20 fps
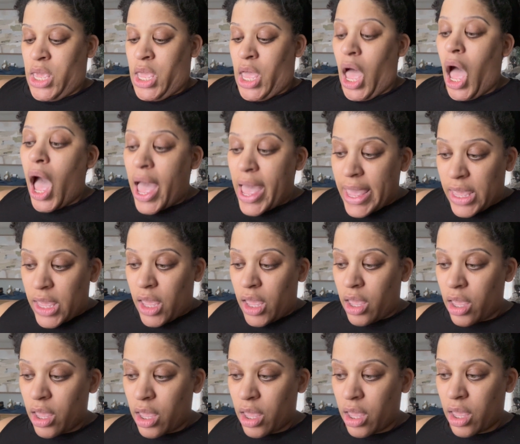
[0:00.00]
I
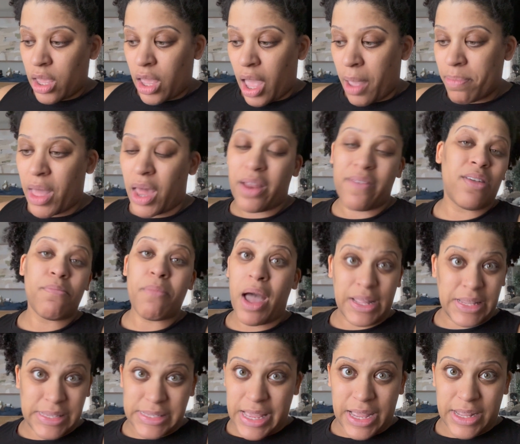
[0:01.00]
am not of the
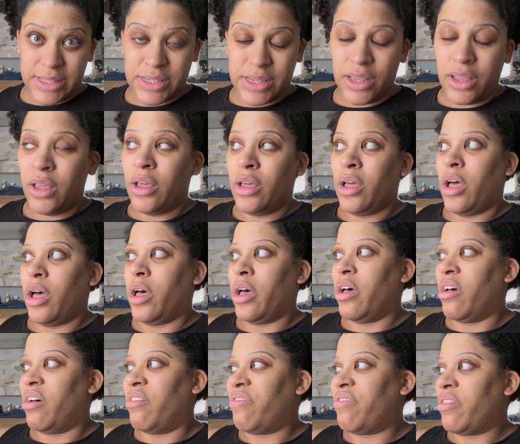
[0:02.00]
mindset
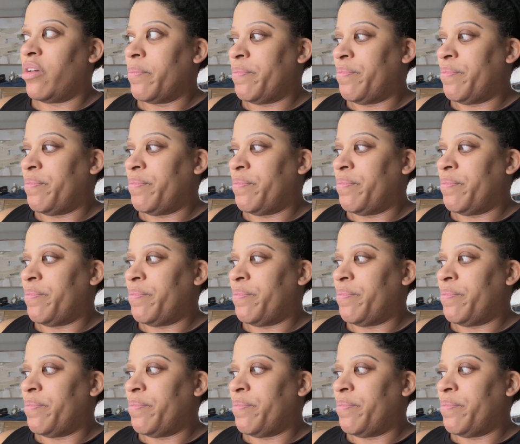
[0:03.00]
of,